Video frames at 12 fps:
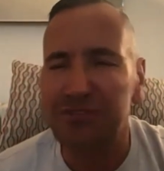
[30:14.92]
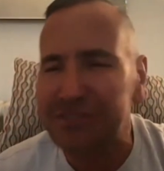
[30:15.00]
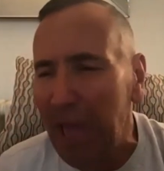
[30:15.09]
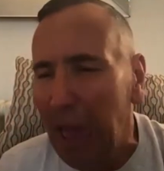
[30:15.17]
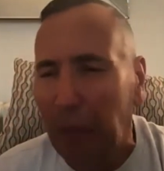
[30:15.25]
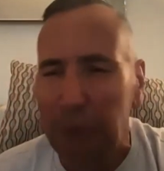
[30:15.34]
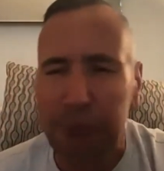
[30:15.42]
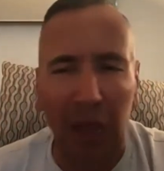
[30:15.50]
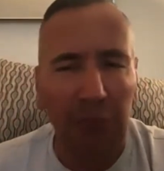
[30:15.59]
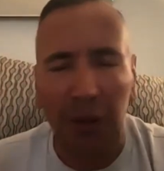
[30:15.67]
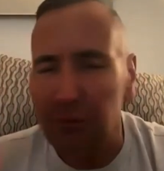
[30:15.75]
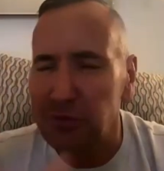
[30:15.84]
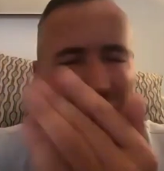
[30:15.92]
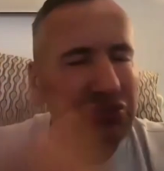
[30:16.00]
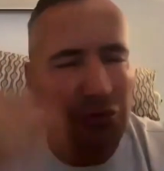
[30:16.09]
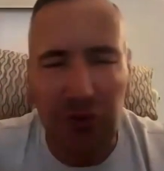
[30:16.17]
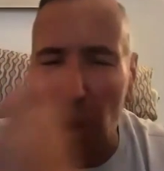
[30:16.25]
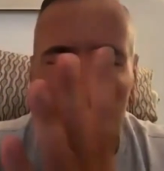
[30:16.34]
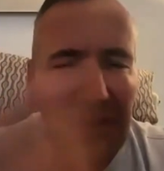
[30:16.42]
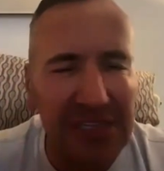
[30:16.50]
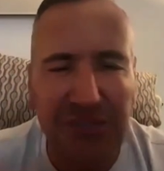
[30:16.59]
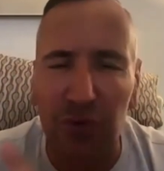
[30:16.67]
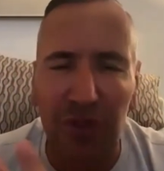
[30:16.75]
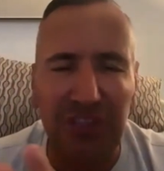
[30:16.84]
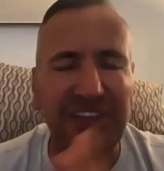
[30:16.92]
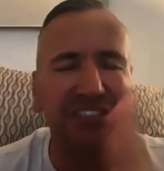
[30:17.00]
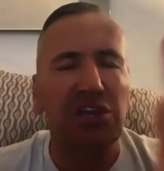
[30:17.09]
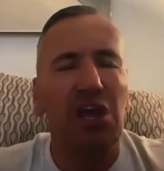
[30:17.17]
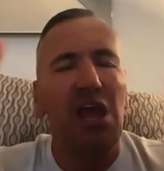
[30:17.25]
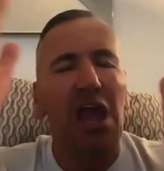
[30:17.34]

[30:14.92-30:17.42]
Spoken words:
Debt, blah, blah. Just going into all those things.